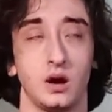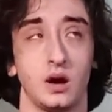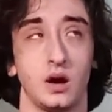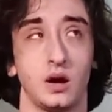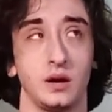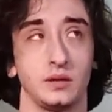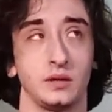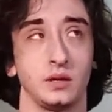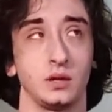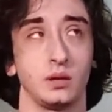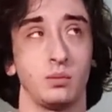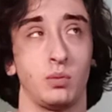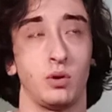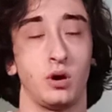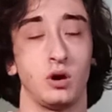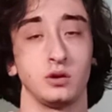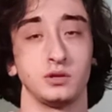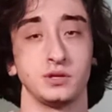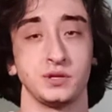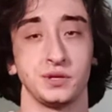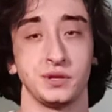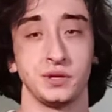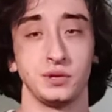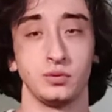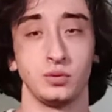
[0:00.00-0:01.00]
I think
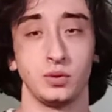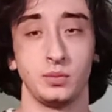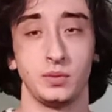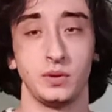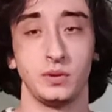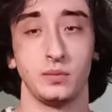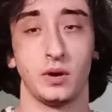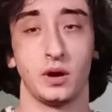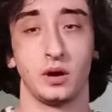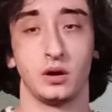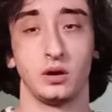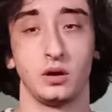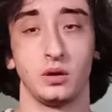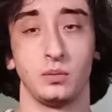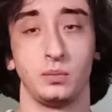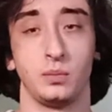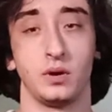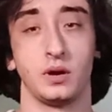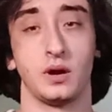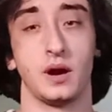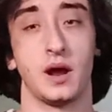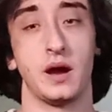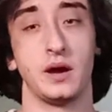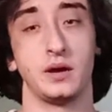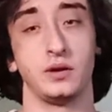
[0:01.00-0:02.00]
parsley would be better,
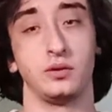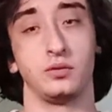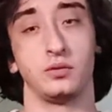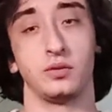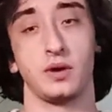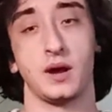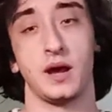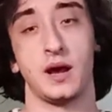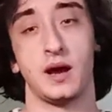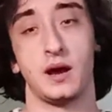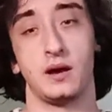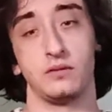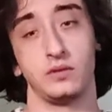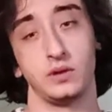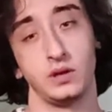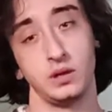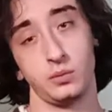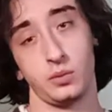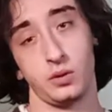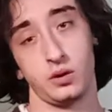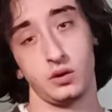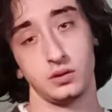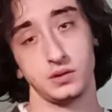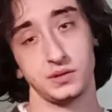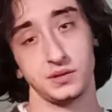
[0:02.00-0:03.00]
but I don't have any
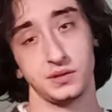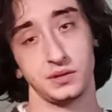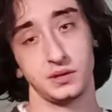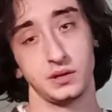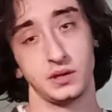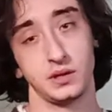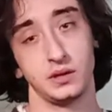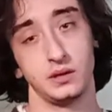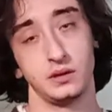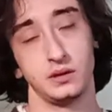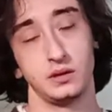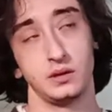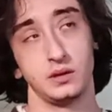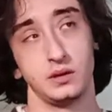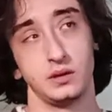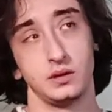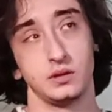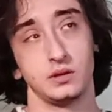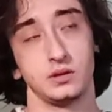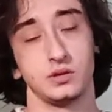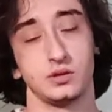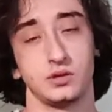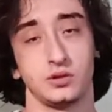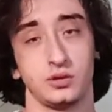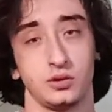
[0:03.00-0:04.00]
parsley,
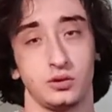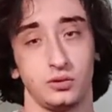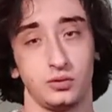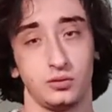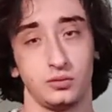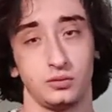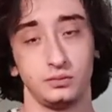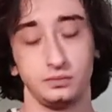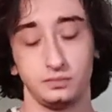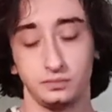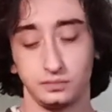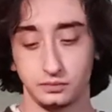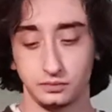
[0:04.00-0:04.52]
so